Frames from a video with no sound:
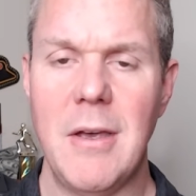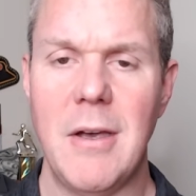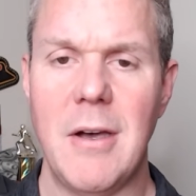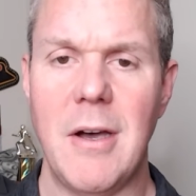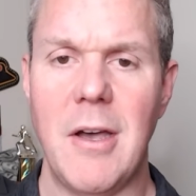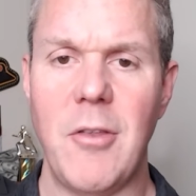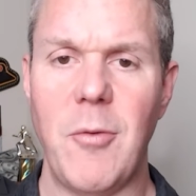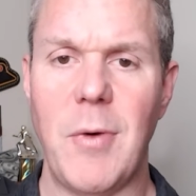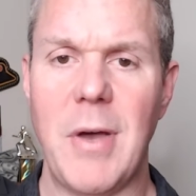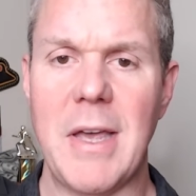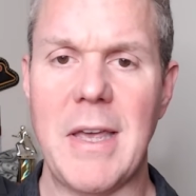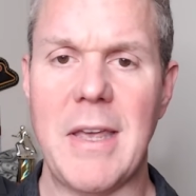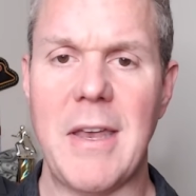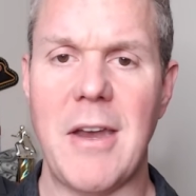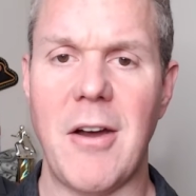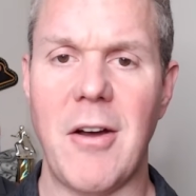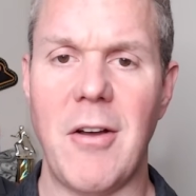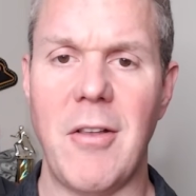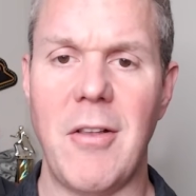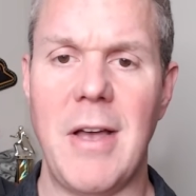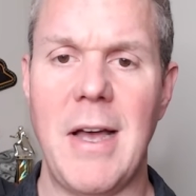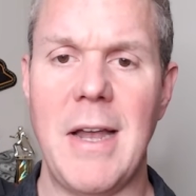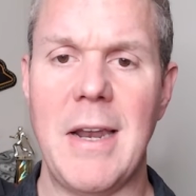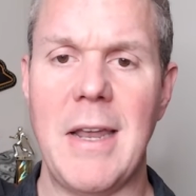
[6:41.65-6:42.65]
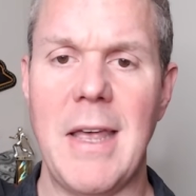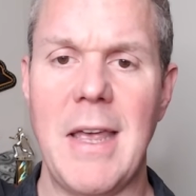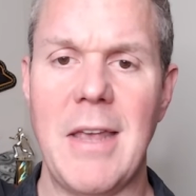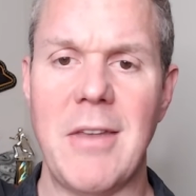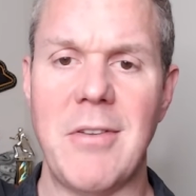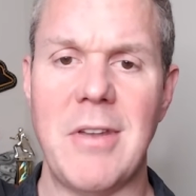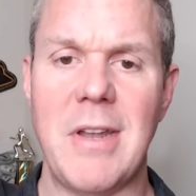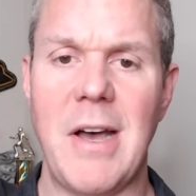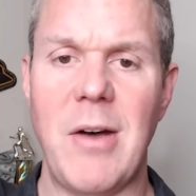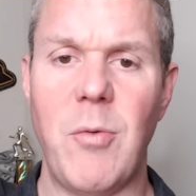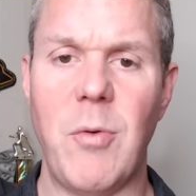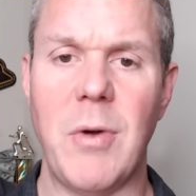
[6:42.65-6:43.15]
Otherwise, Carolina has
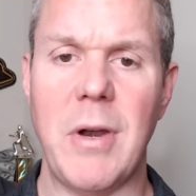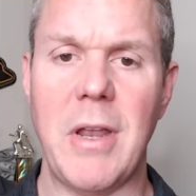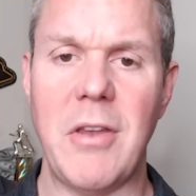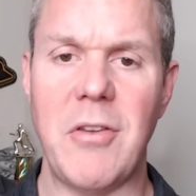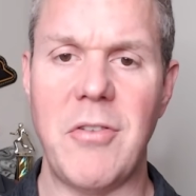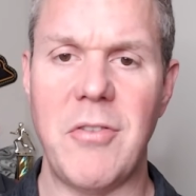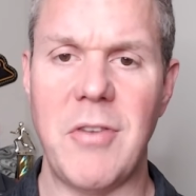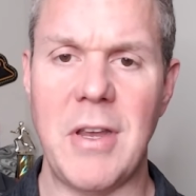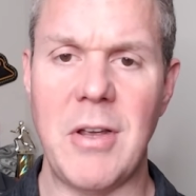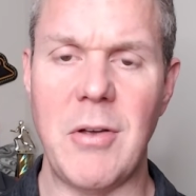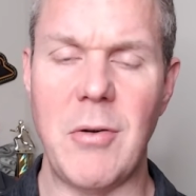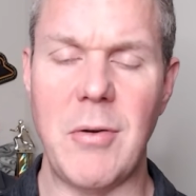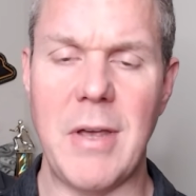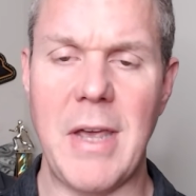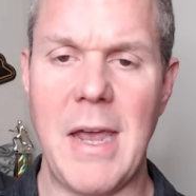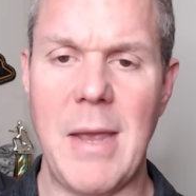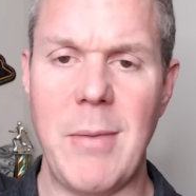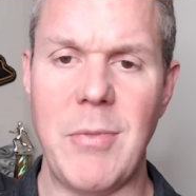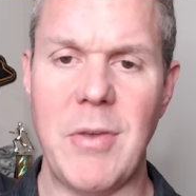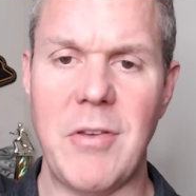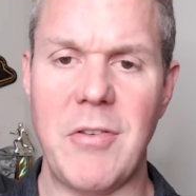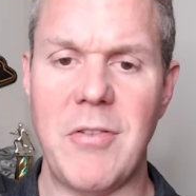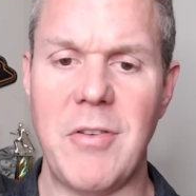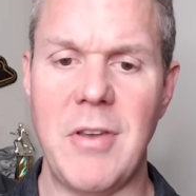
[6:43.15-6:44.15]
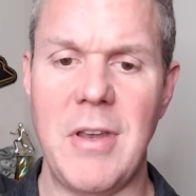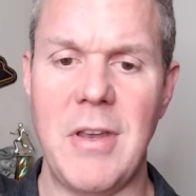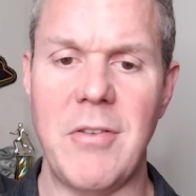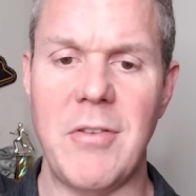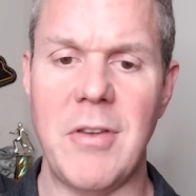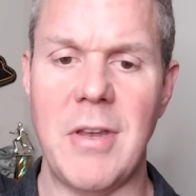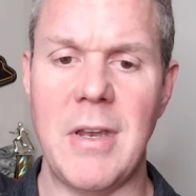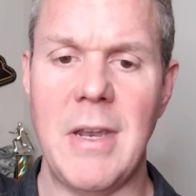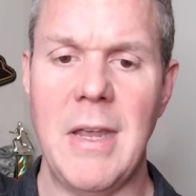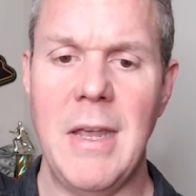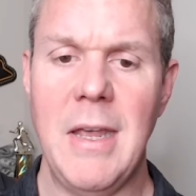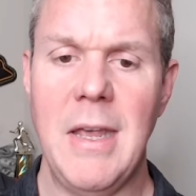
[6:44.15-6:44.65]
not won a single game this
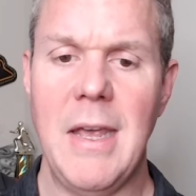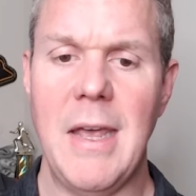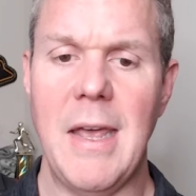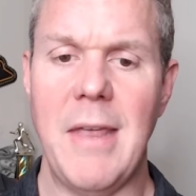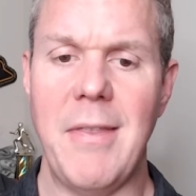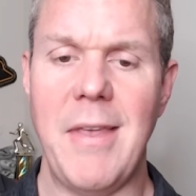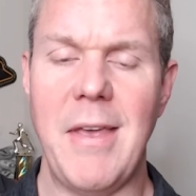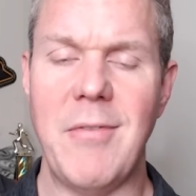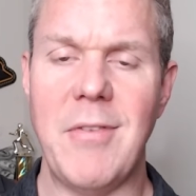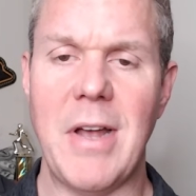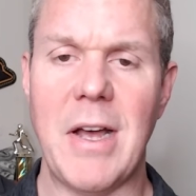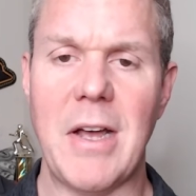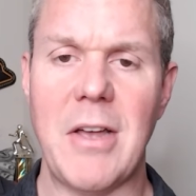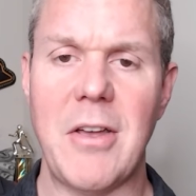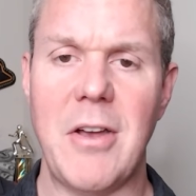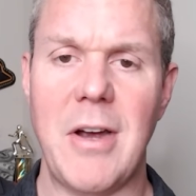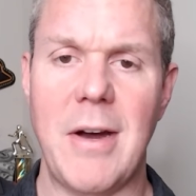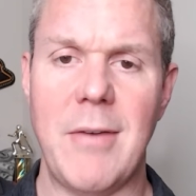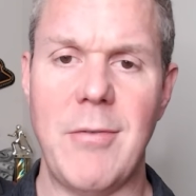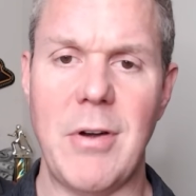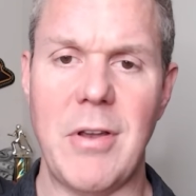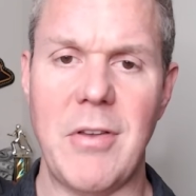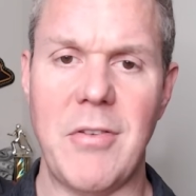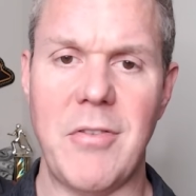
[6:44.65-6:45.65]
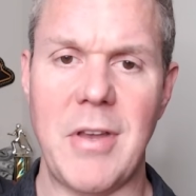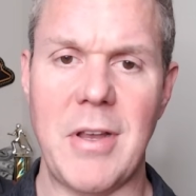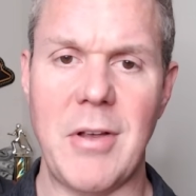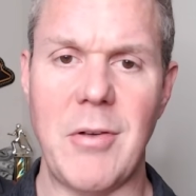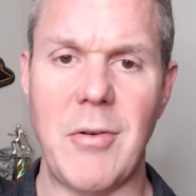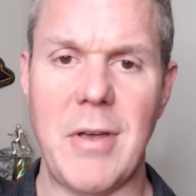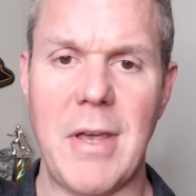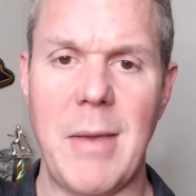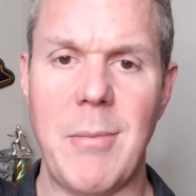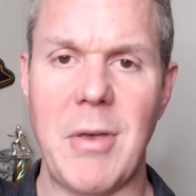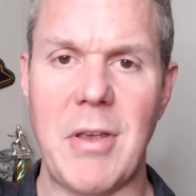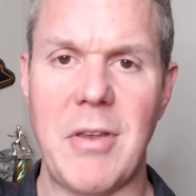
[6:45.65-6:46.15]
season, and they have not covered a
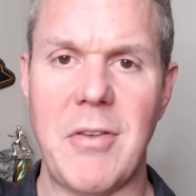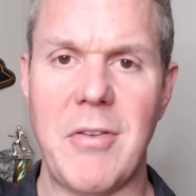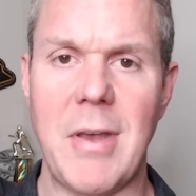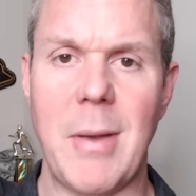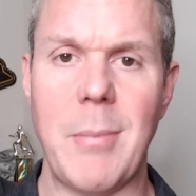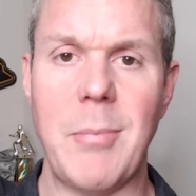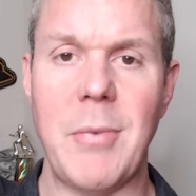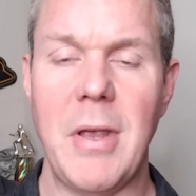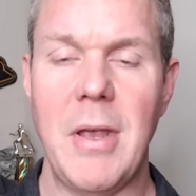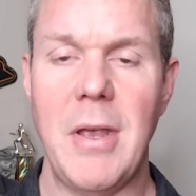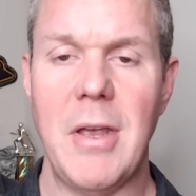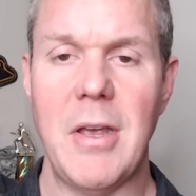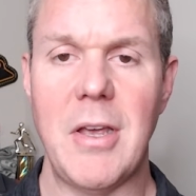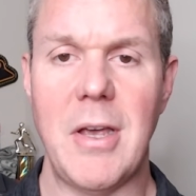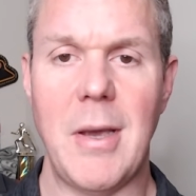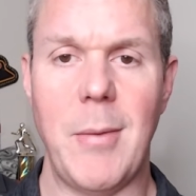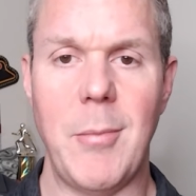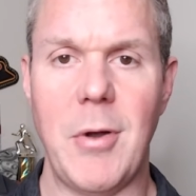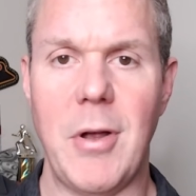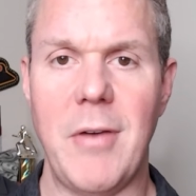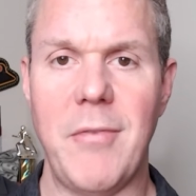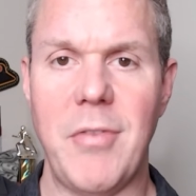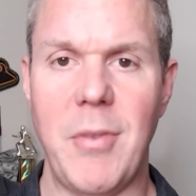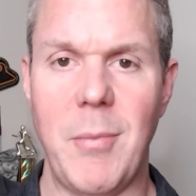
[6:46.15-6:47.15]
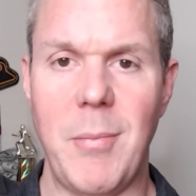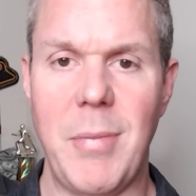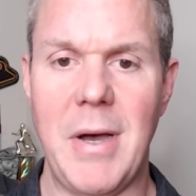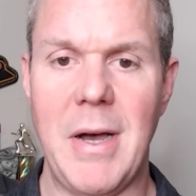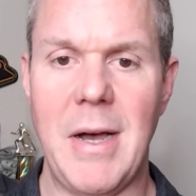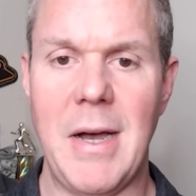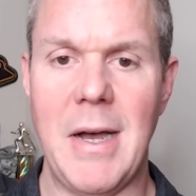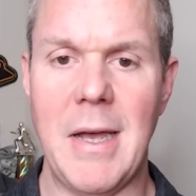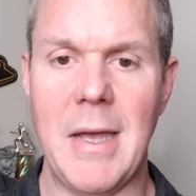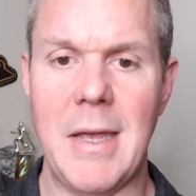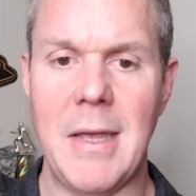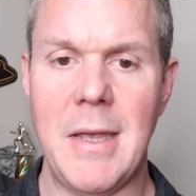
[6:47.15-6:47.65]
single game except coming off the
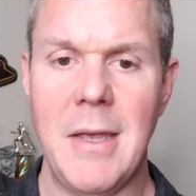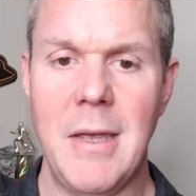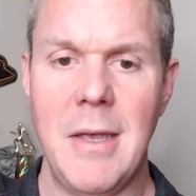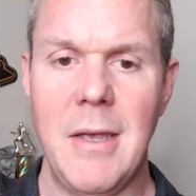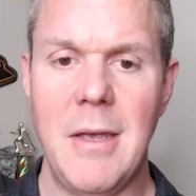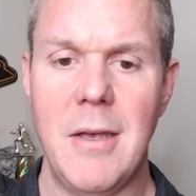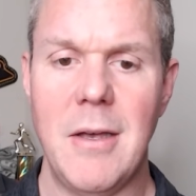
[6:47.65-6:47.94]
bye.